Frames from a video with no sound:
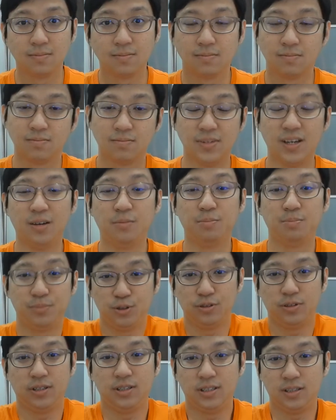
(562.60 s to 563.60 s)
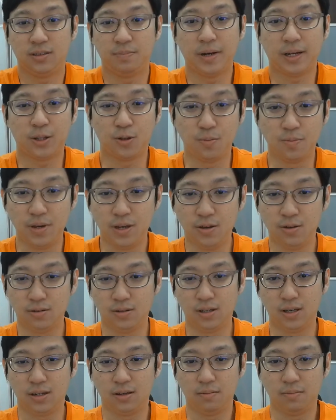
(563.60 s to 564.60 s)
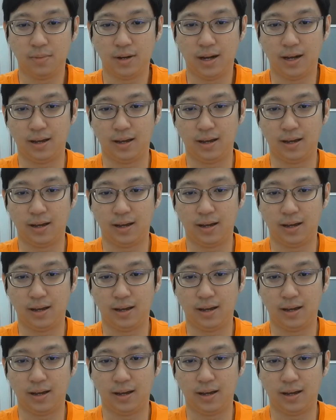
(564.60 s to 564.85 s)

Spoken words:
Yep, so this is back to me using